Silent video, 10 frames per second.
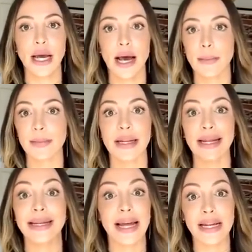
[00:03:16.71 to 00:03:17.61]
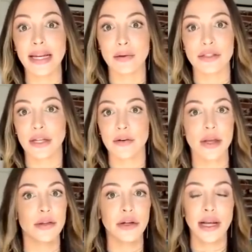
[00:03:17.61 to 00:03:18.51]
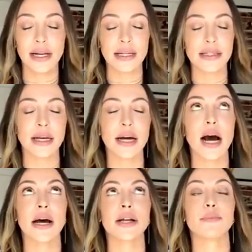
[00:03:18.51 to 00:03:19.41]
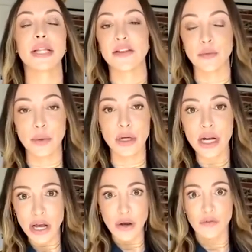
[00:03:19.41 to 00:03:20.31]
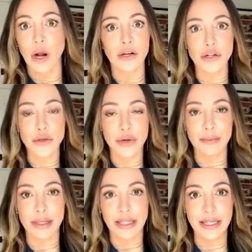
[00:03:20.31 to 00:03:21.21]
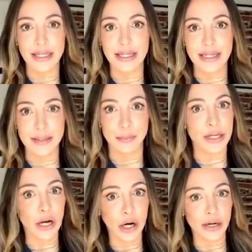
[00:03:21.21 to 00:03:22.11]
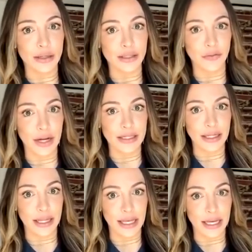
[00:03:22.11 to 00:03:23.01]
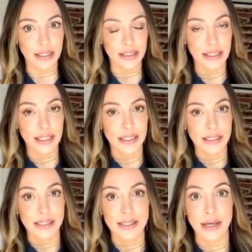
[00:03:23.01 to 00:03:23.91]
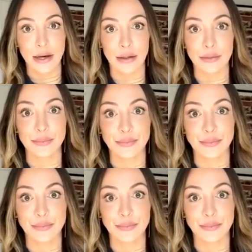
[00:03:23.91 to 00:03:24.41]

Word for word: Um, I mean, at night I was there the other night. It's mm-hmm. unbelievable. Mm-hmm. For under three million is pretty hard to find in LA. And so, central,